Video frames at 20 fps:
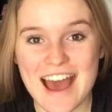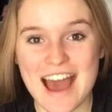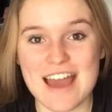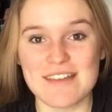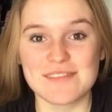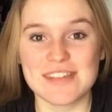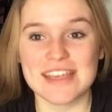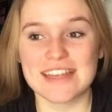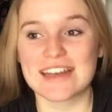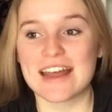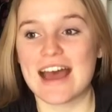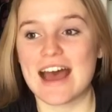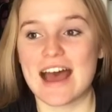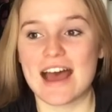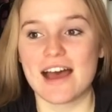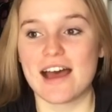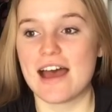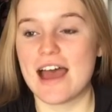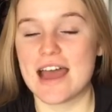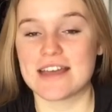I mean,
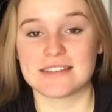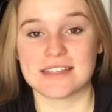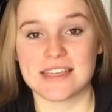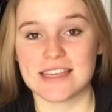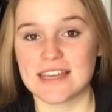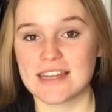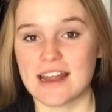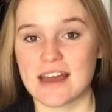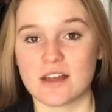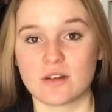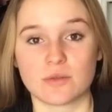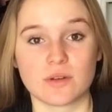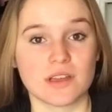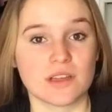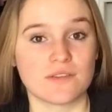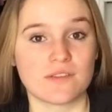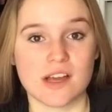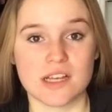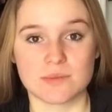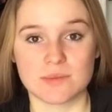as a kid, I had a really
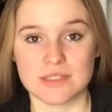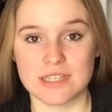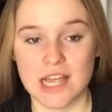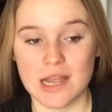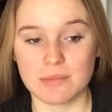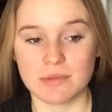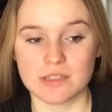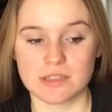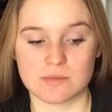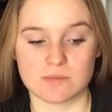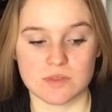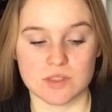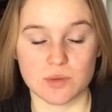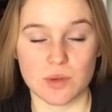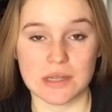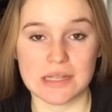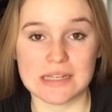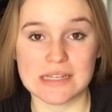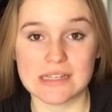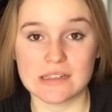fast metabolism, so
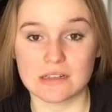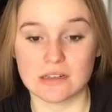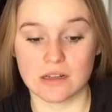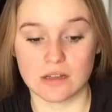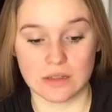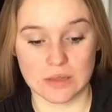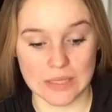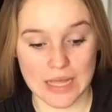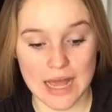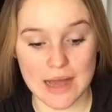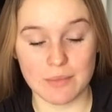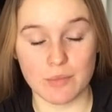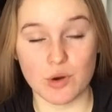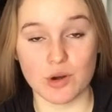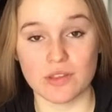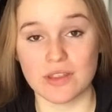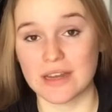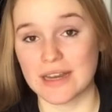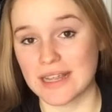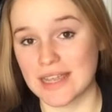I could eat a lot
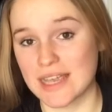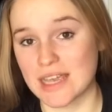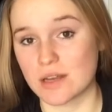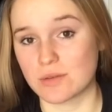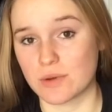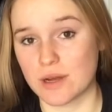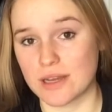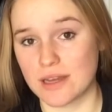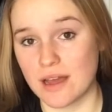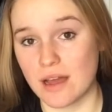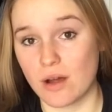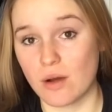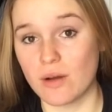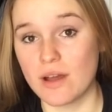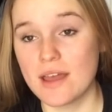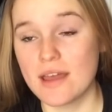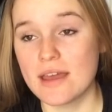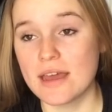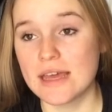more than I can right now.